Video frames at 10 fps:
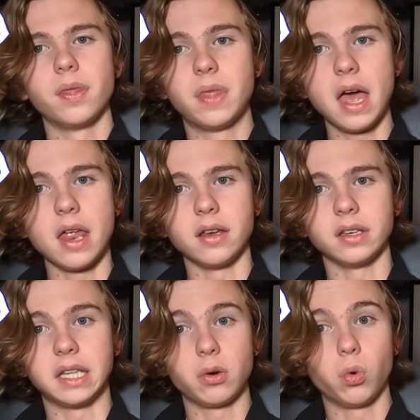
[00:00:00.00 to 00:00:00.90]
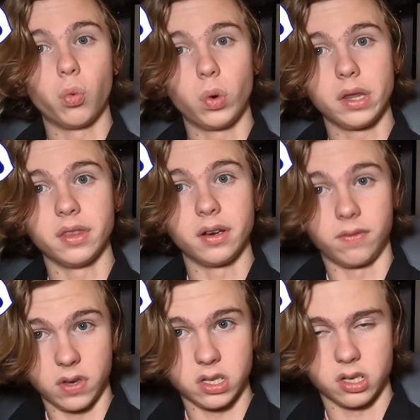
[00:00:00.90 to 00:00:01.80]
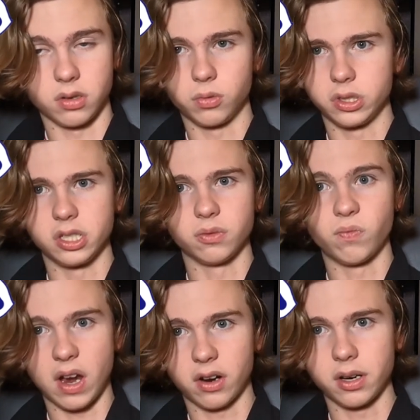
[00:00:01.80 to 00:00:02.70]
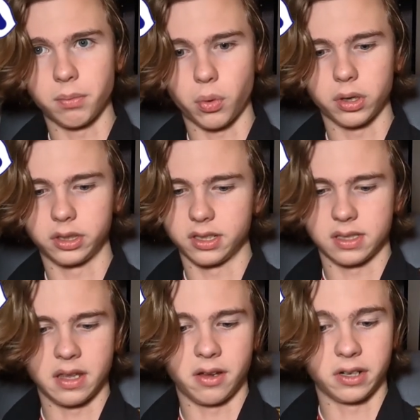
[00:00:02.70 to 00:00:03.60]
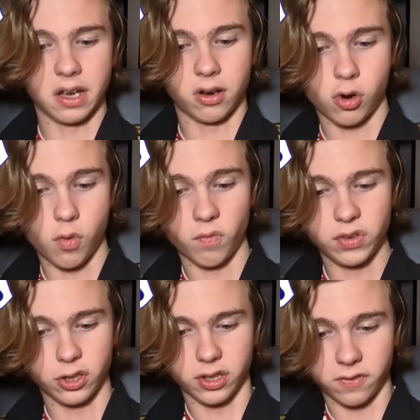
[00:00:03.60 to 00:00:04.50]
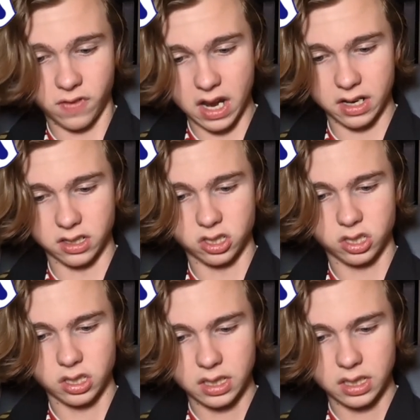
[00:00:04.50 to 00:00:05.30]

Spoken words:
then they will win the division, which is very important because then they'll get home field advantage.